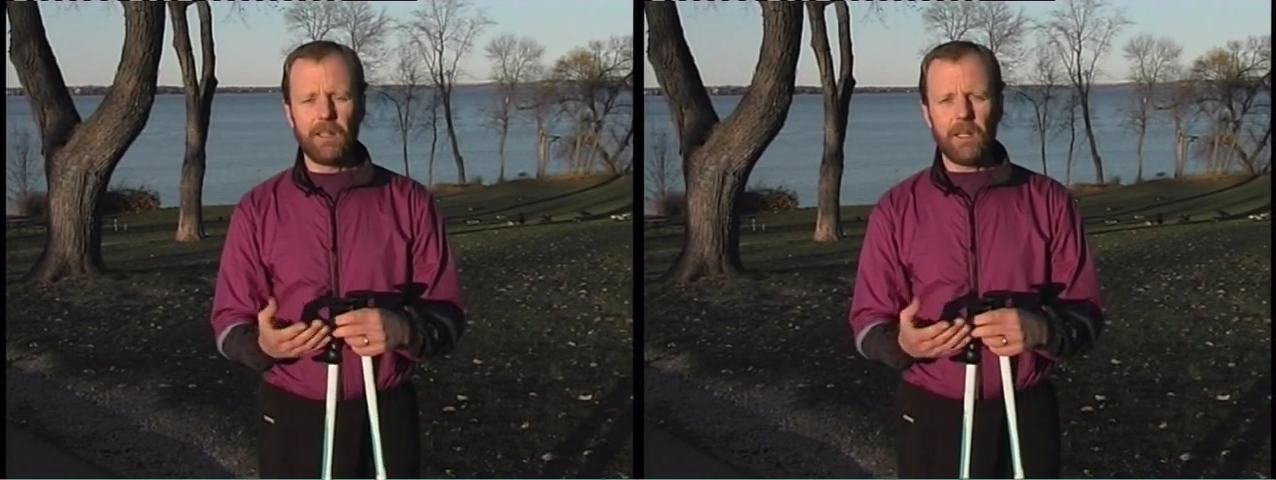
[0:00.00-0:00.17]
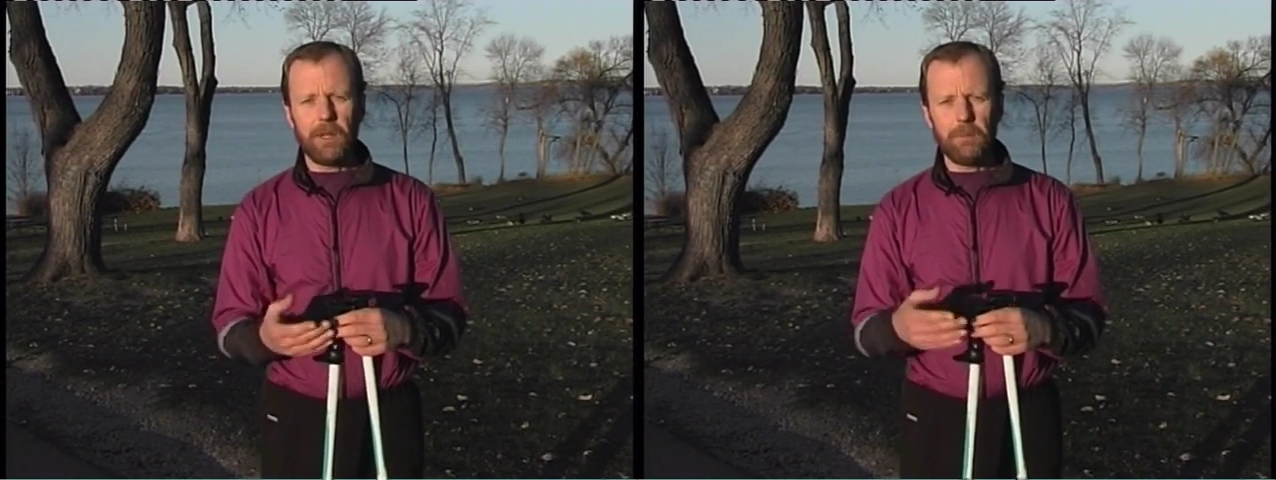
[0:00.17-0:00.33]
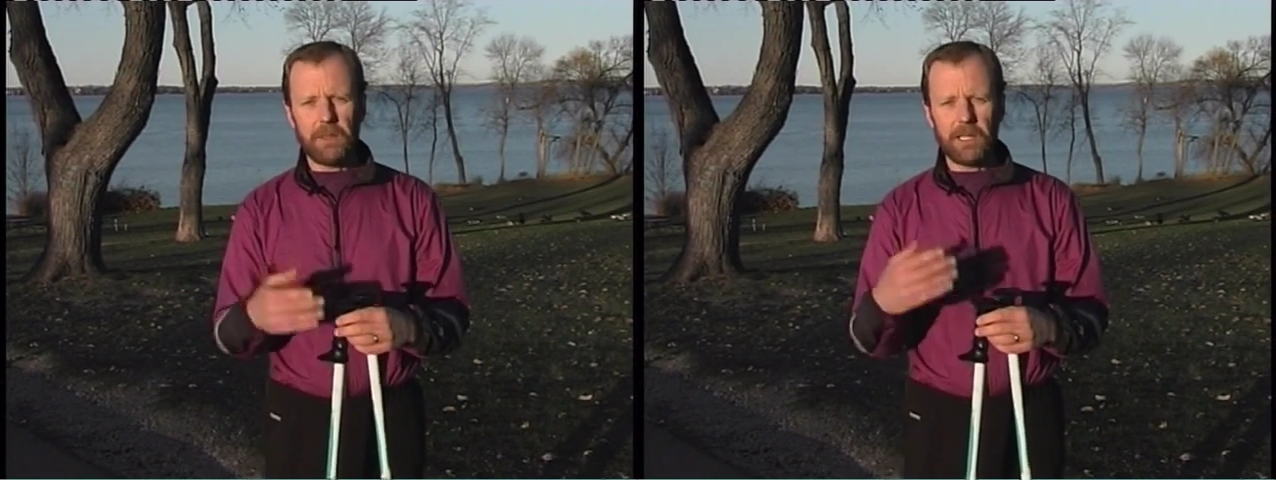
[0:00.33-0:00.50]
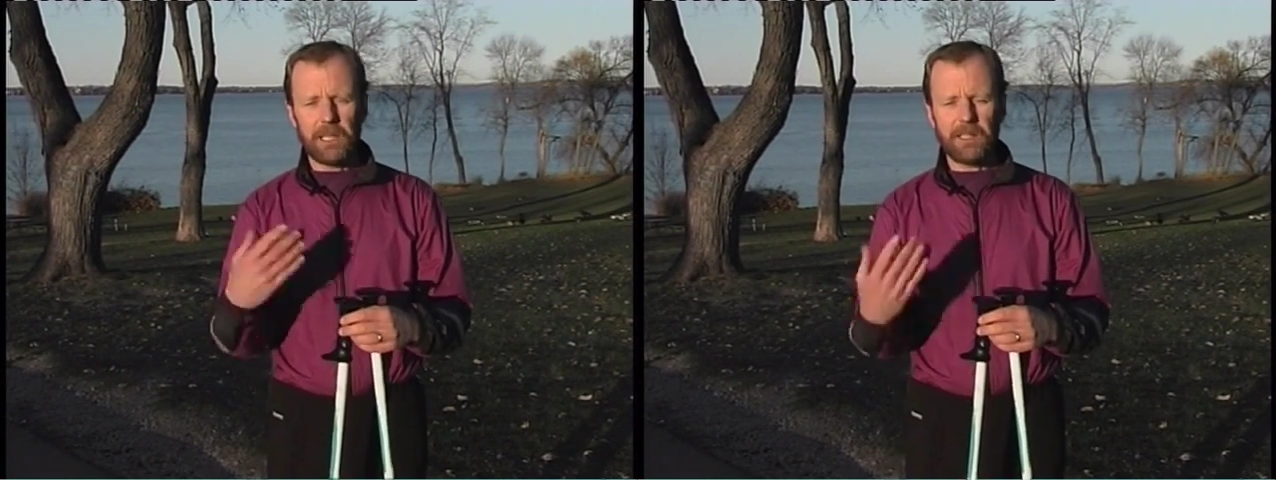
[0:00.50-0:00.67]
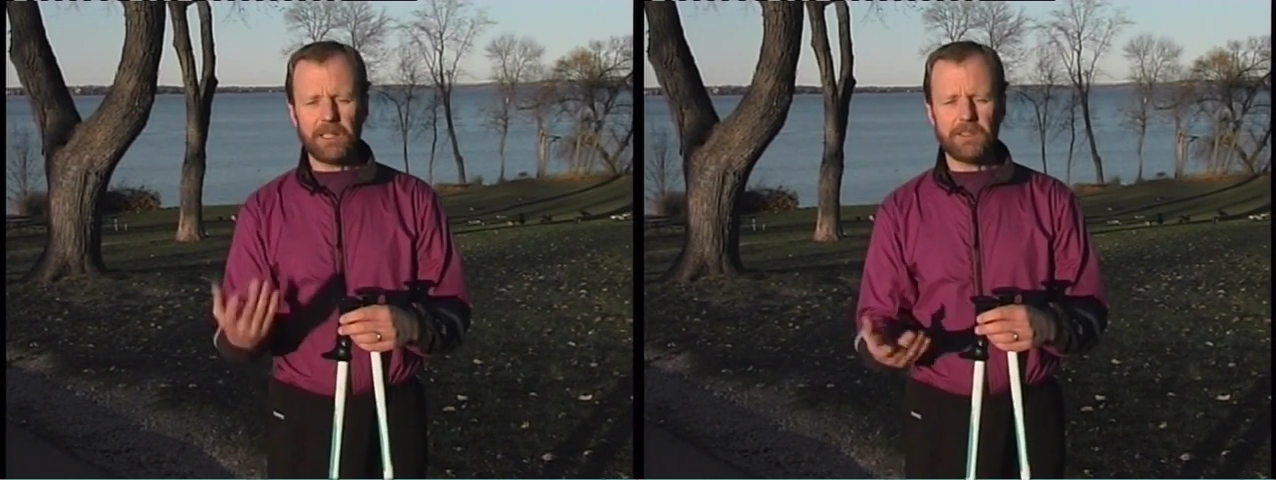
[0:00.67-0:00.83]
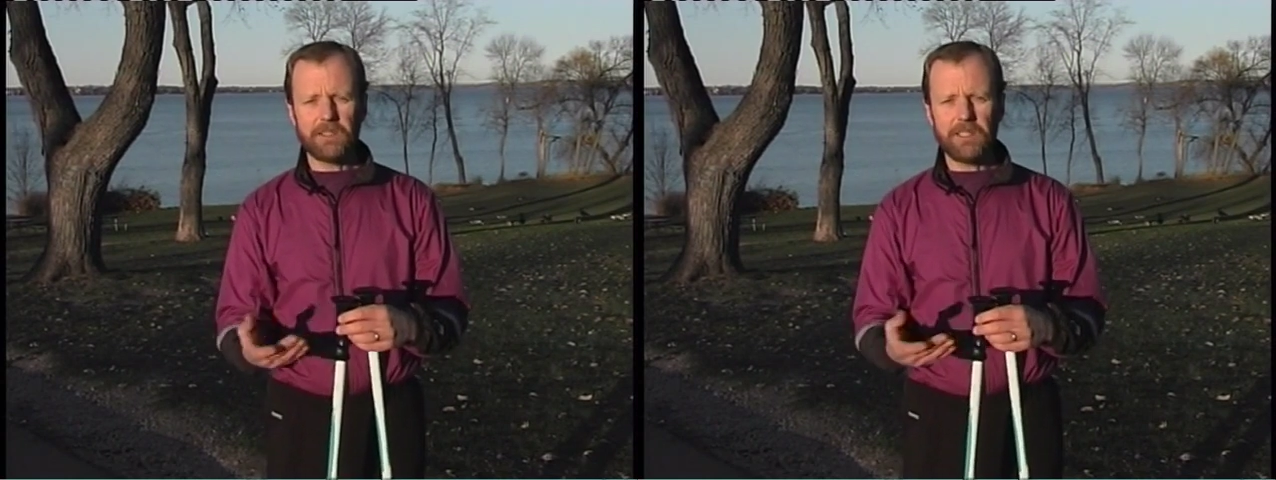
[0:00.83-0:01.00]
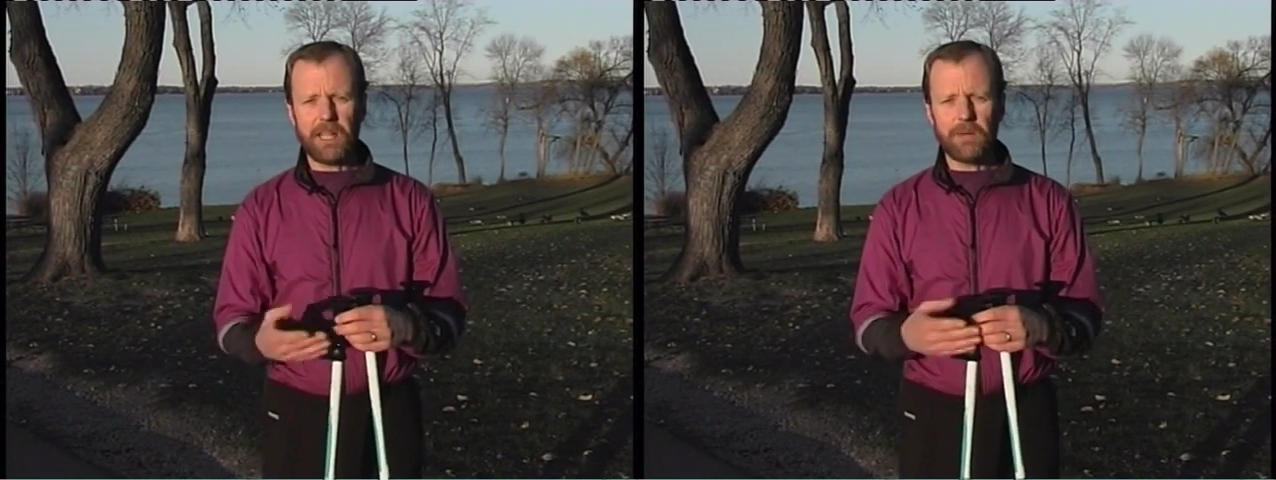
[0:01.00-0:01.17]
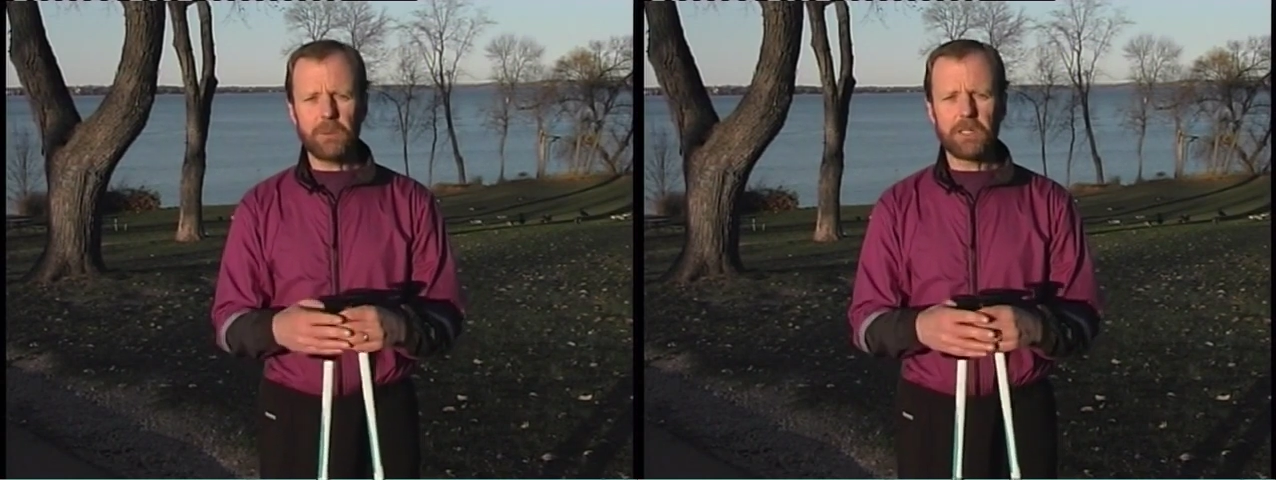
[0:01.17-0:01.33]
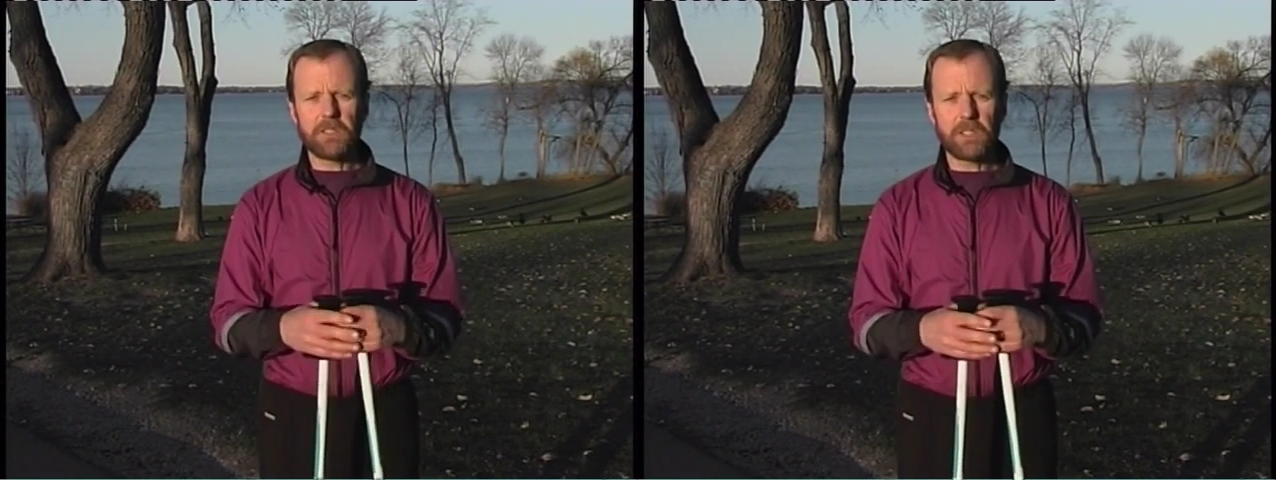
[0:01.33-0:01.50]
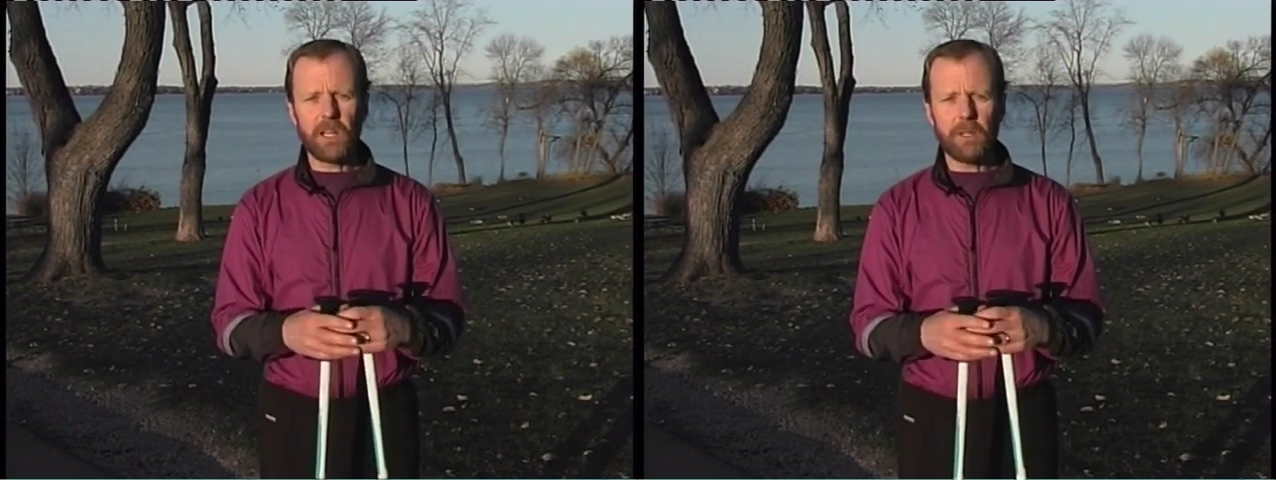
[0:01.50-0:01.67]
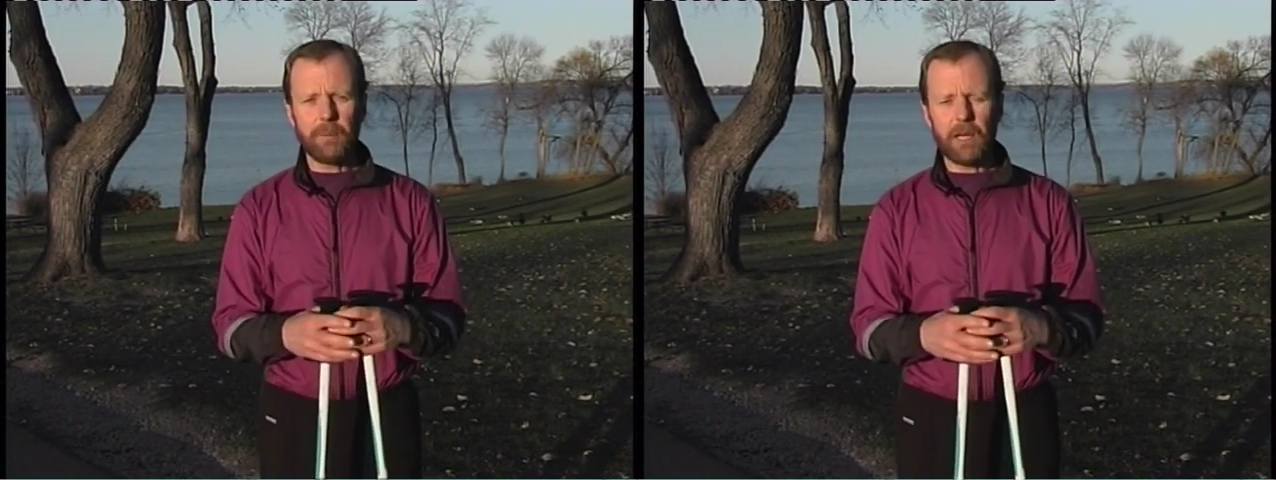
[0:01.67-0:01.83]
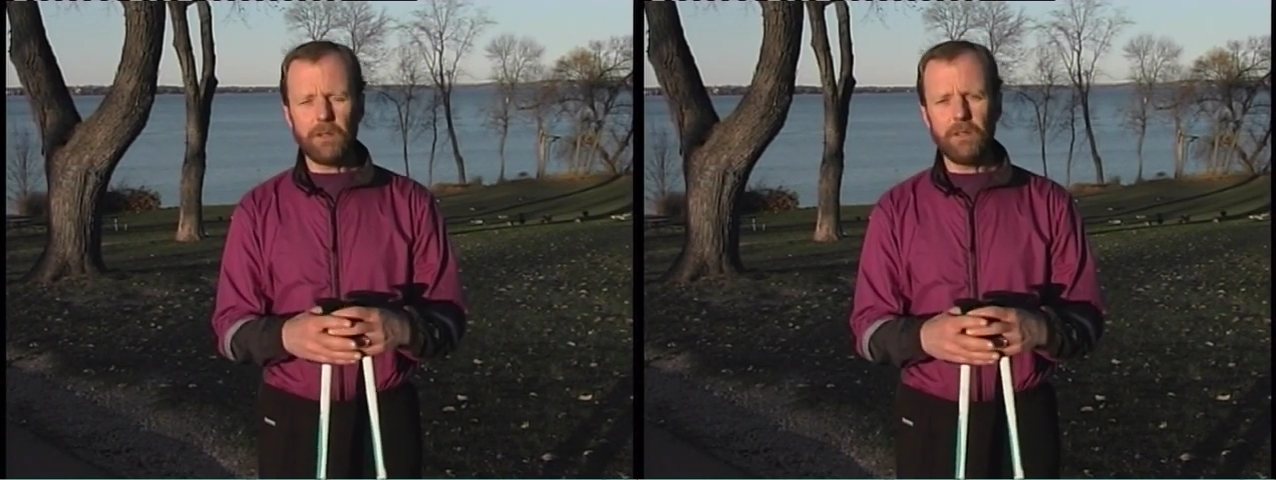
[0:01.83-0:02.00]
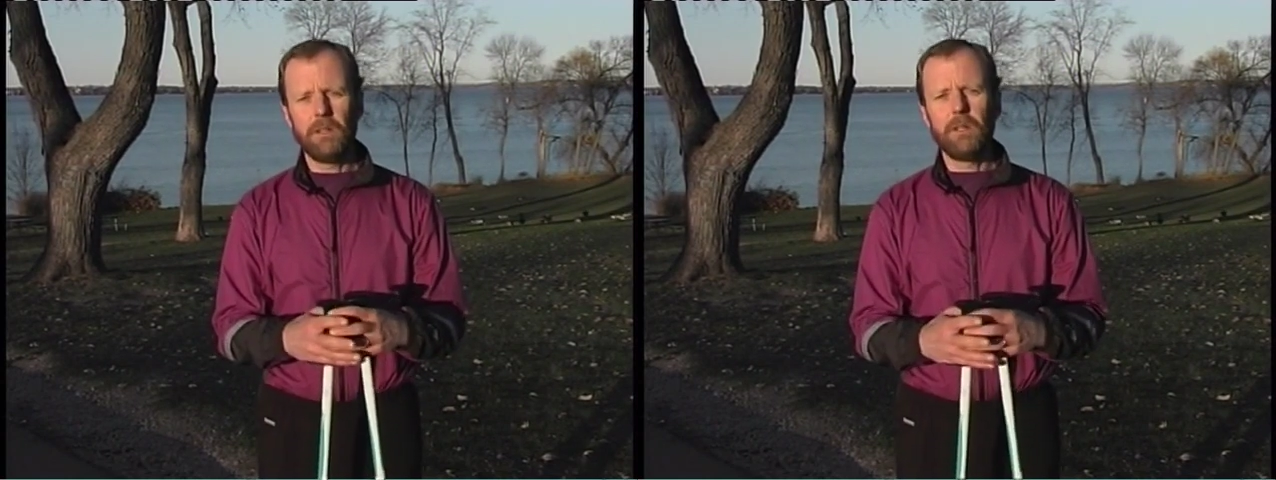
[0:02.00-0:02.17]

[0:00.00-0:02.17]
and begun to understand what it's all about,